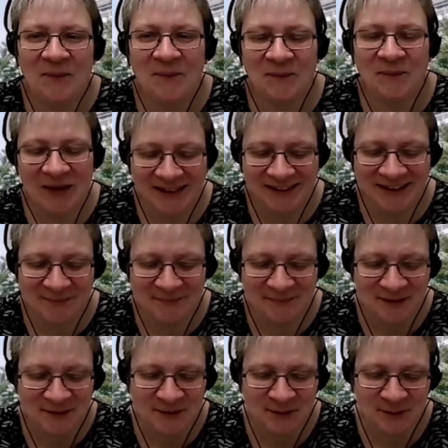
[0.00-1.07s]

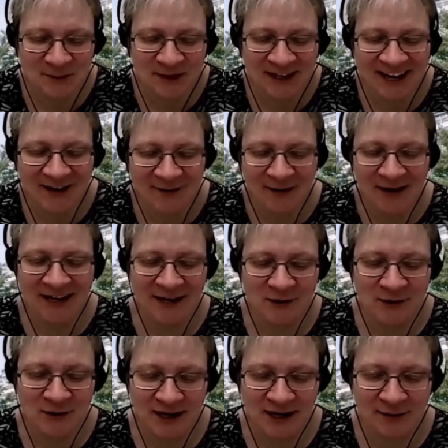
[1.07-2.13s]
Welcome to Caring
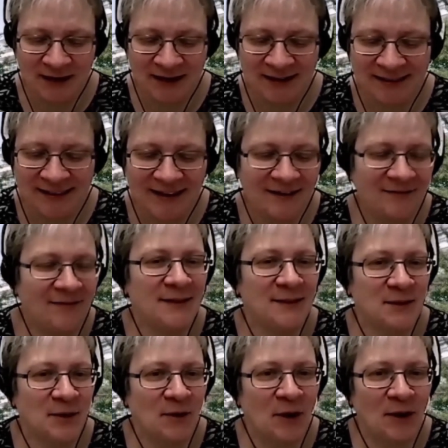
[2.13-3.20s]
and Sharing, the
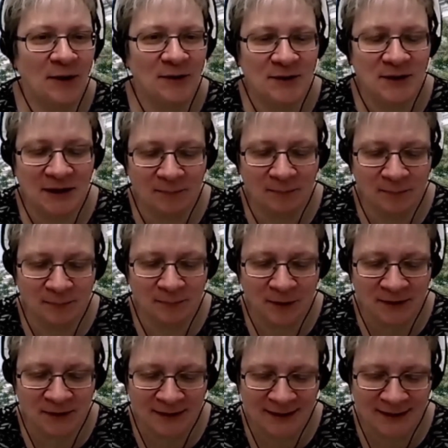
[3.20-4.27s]
Advanced Oncology
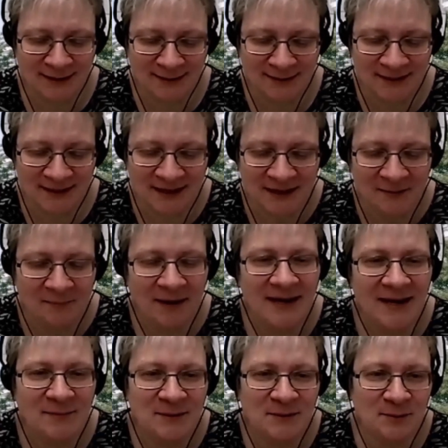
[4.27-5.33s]
podcast. My
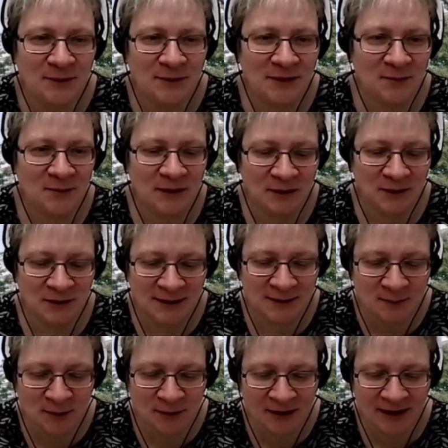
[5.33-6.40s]
name is Uta
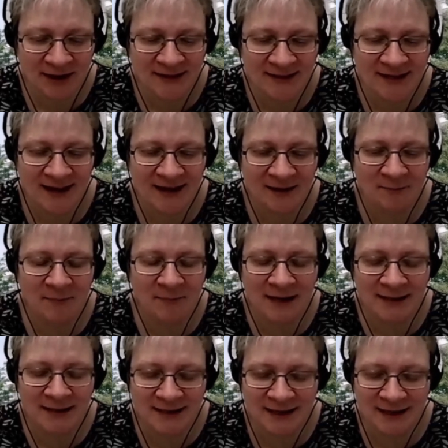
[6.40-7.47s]
Schmidt-Straßburger and I'm
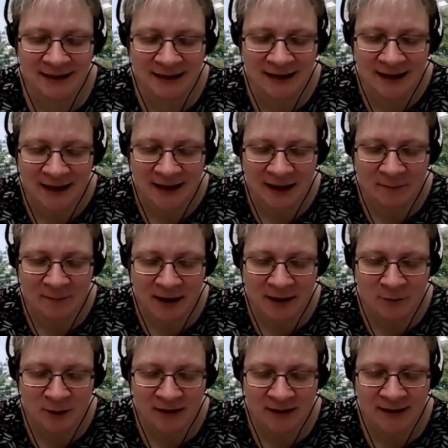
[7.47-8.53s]
meeting
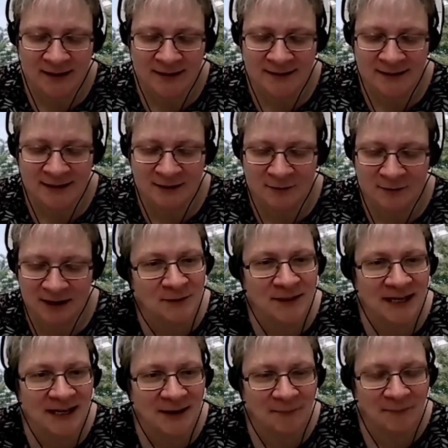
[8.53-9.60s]
Emmanuel Kissiedu
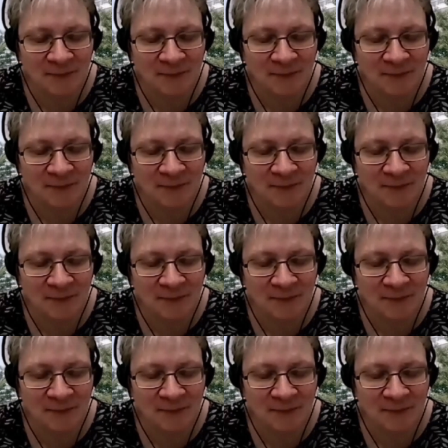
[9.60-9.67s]
today.